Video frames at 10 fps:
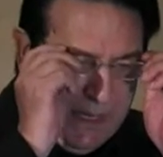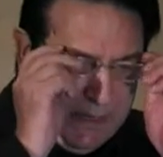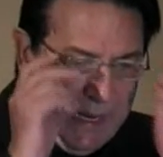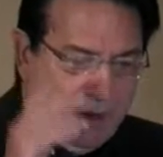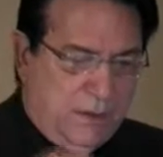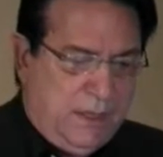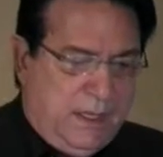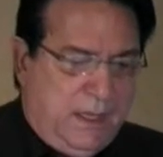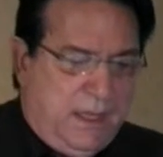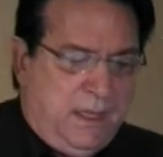Now,
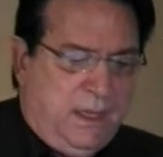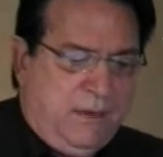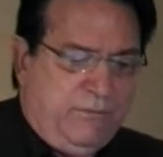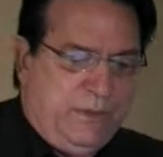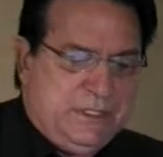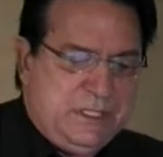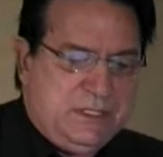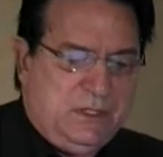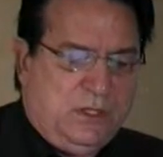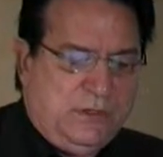if we
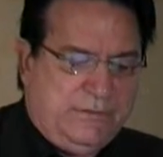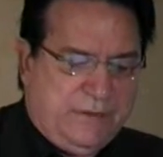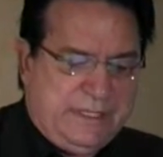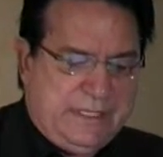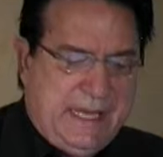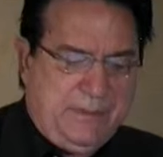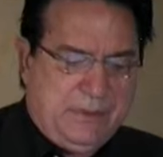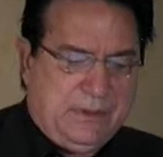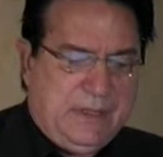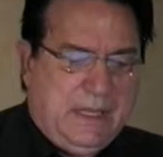just look, for
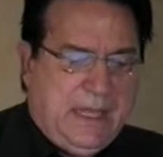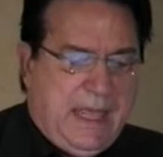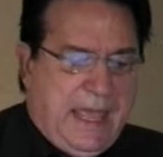example,